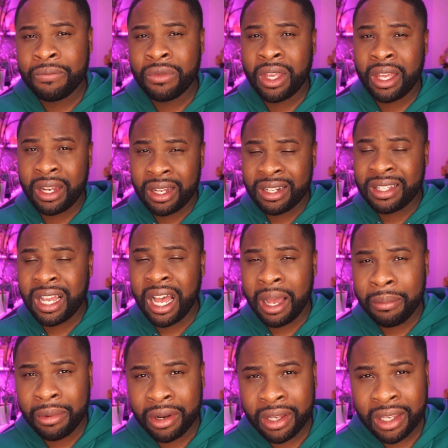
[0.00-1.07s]
and the
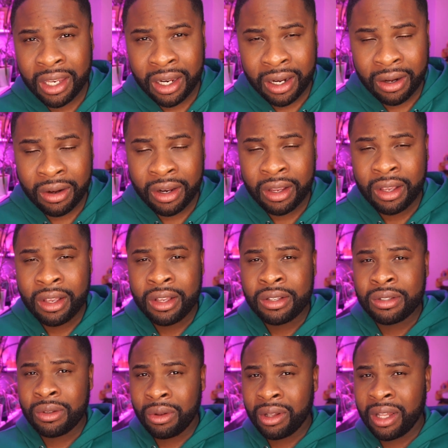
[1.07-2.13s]
time of the year. So a